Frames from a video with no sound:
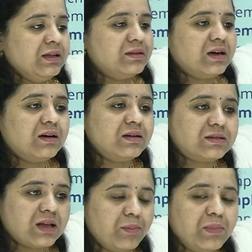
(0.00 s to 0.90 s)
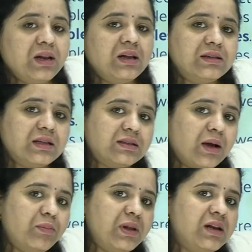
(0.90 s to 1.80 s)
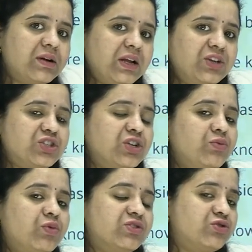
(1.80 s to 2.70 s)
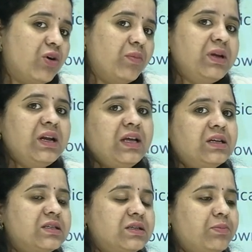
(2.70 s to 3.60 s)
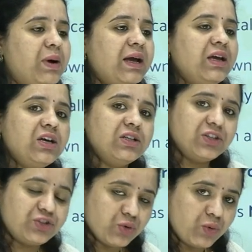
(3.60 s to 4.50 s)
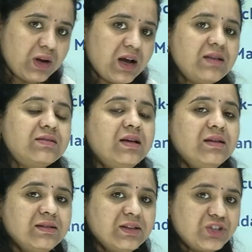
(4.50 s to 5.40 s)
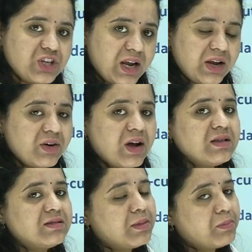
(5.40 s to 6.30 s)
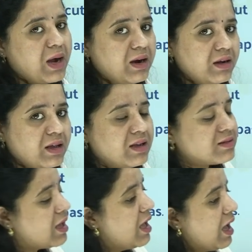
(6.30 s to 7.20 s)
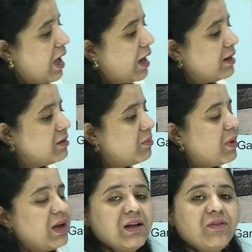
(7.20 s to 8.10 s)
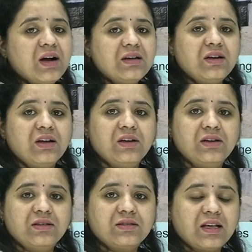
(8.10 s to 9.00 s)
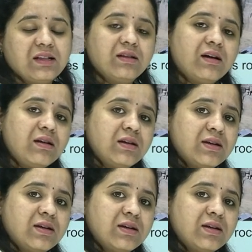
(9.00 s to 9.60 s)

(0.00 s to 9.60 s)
The Tamil region was dominated by the Cholas, the Cheras, the Pandyas and the Pallavas in the